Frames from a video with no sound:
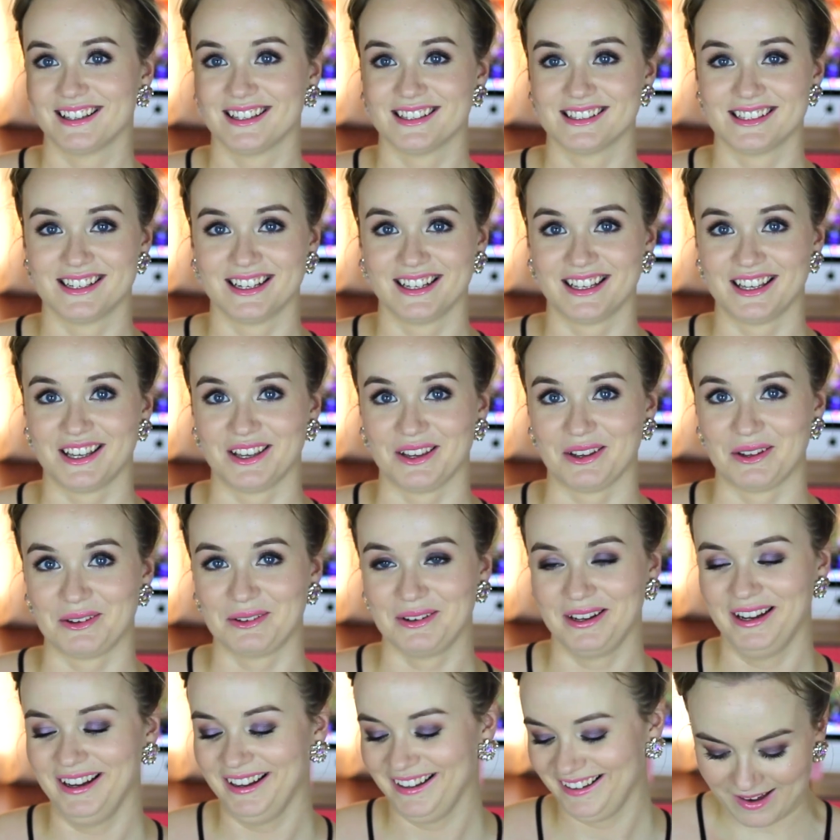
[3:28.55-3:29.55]
Isn't it
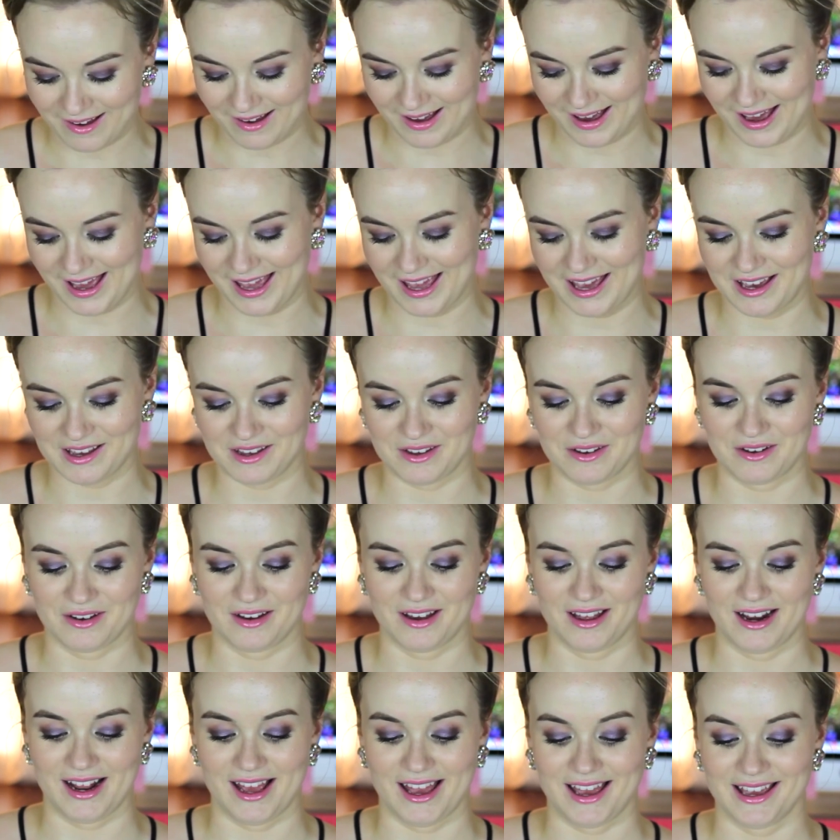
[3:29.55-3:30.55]
cute? I
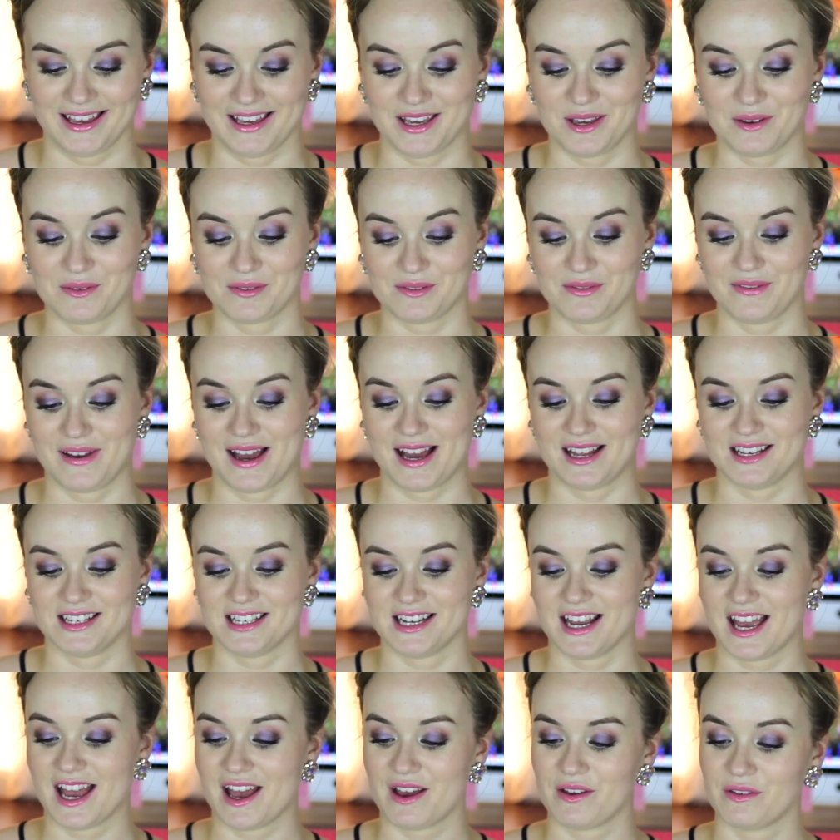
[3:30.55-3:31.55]
got a gift
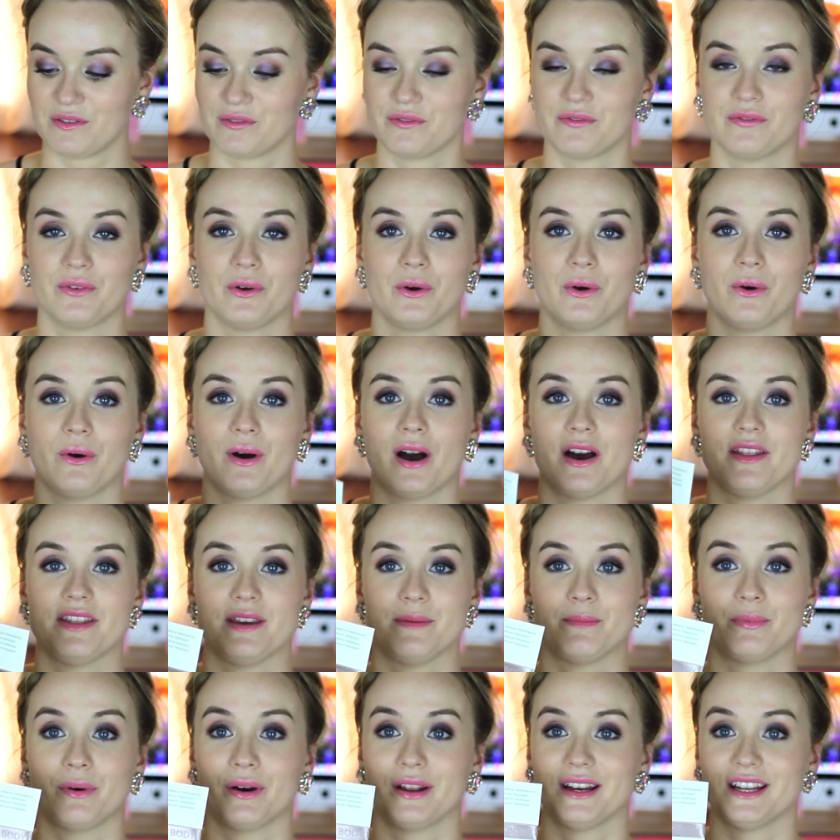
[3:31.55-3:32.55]
voucher for
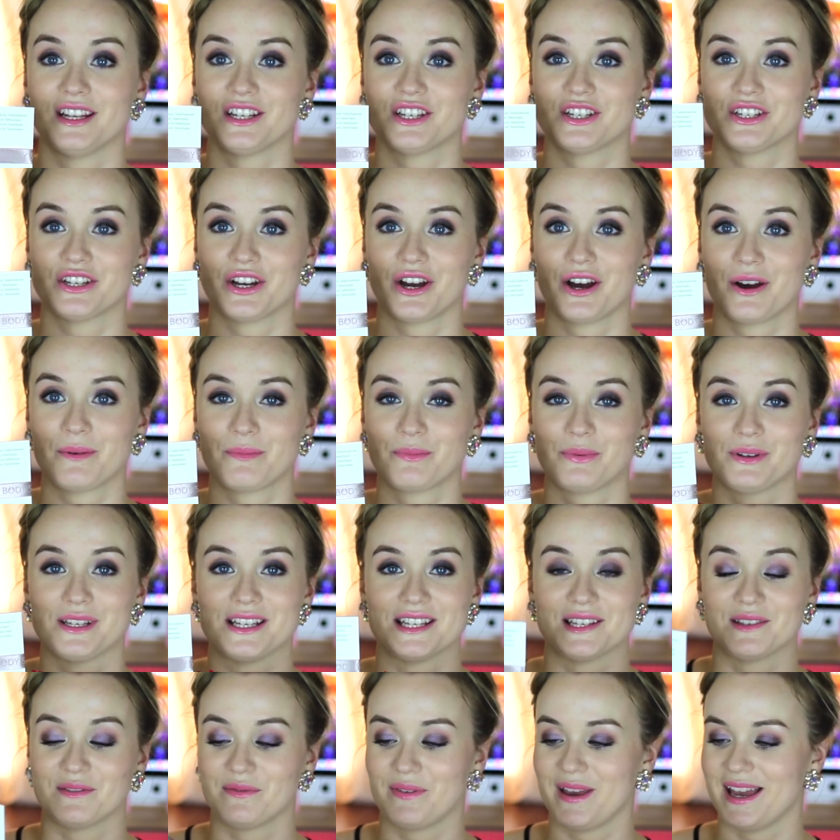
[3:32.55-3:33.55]
the Body Shop,
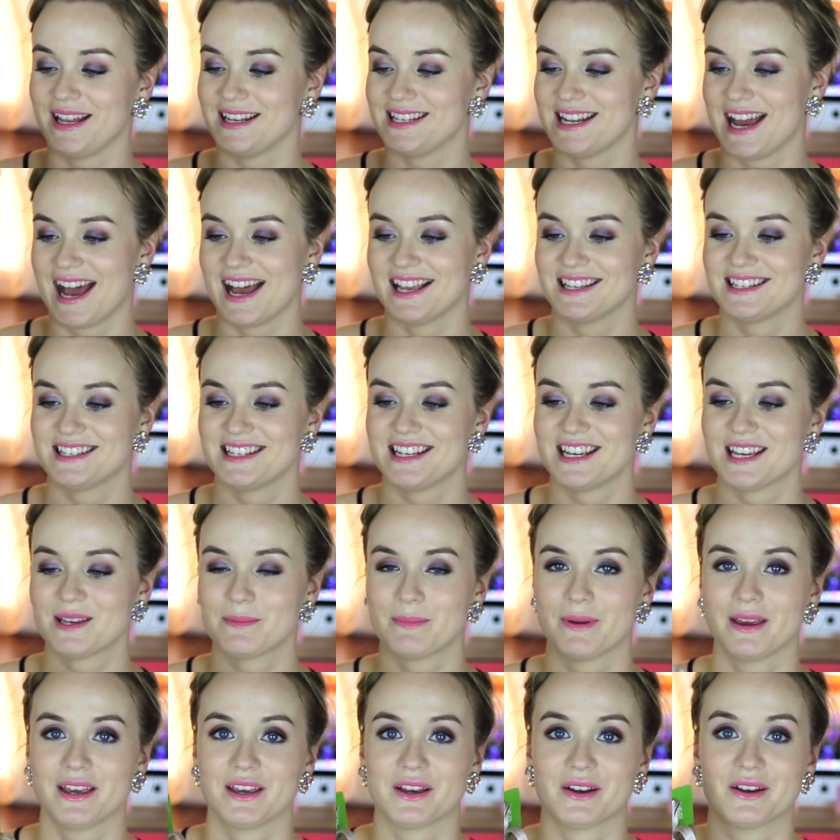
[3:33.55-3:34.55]
which is
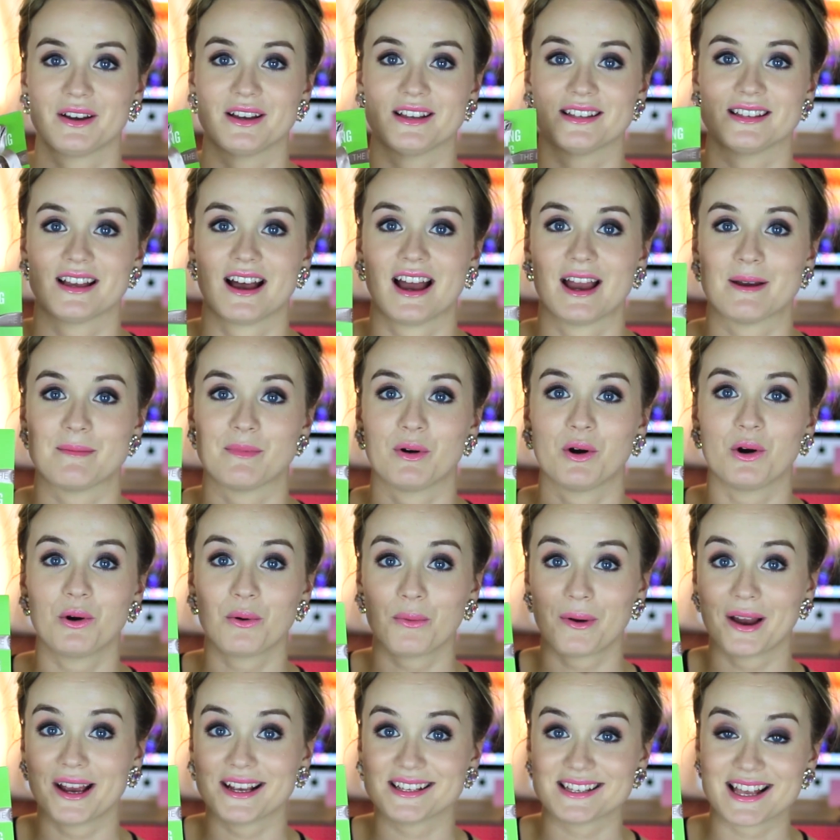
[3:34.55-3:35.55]
fantastic because I'm
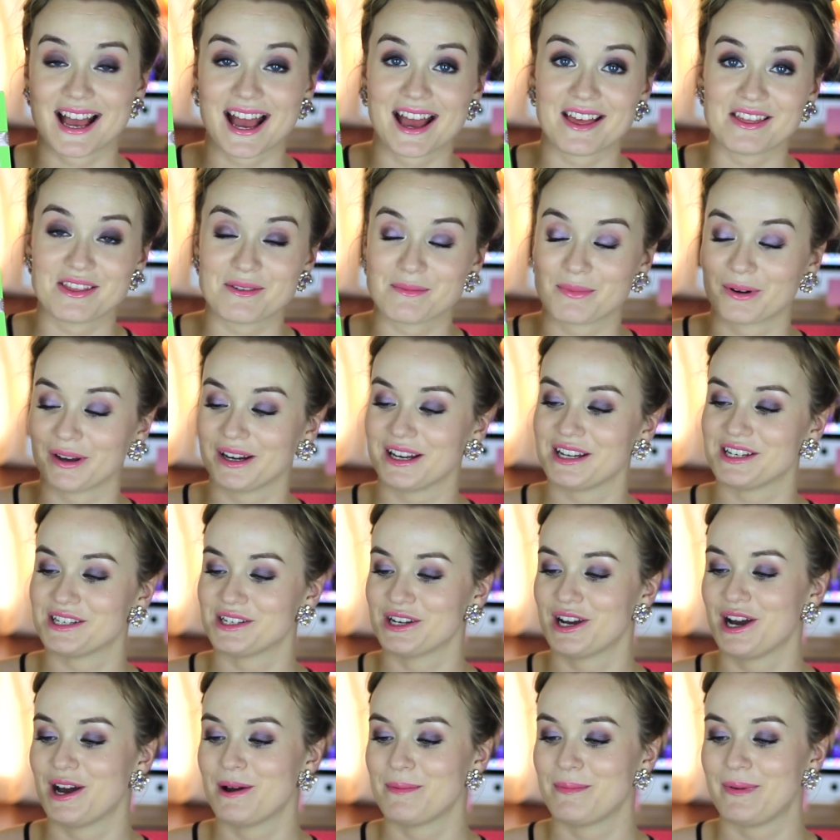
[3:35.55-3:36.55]
always at the Body
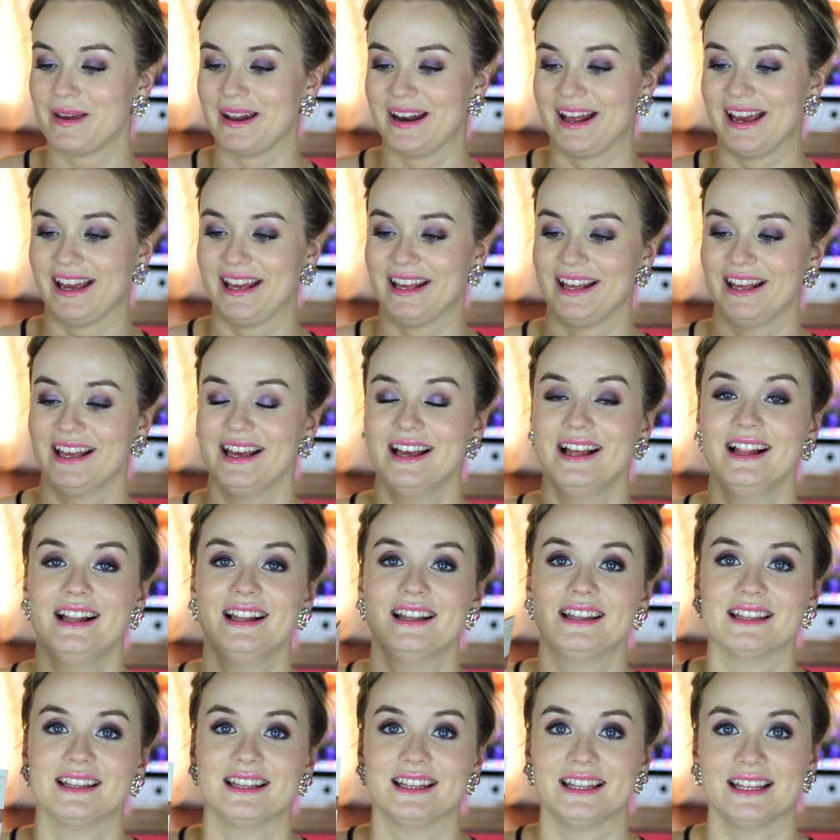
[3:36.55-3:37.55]
Shop and I
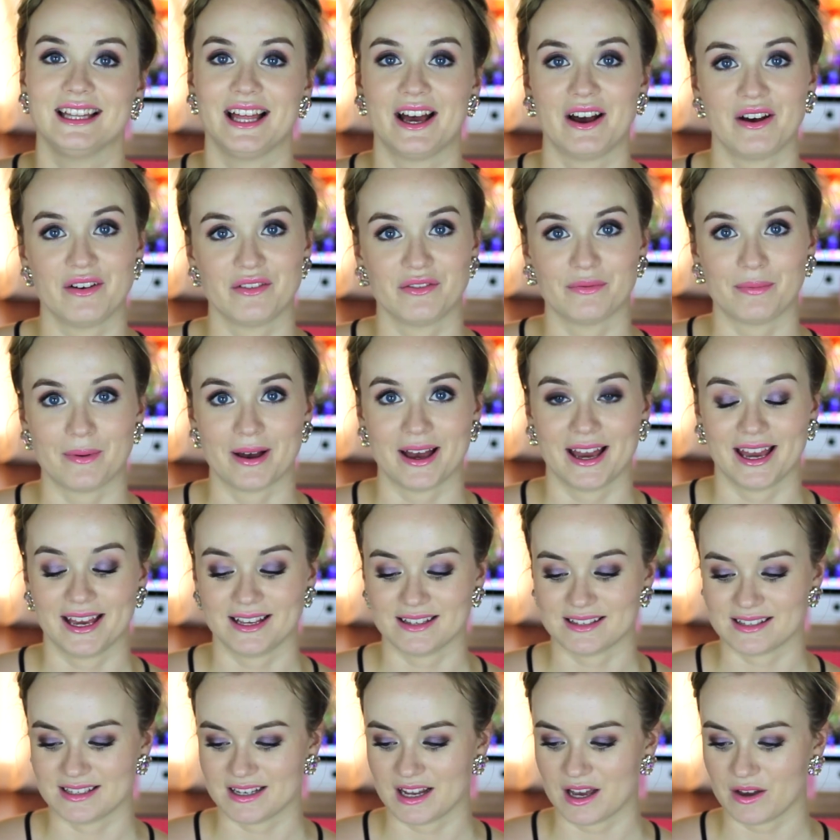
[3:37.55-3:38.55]
love
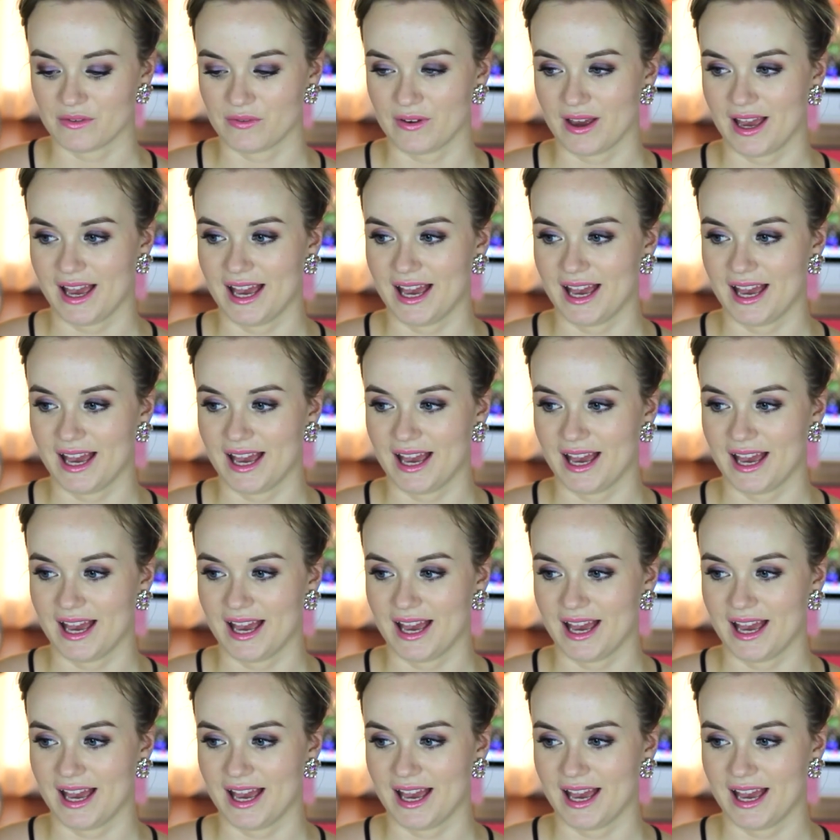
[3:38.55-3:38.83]
buying stuff.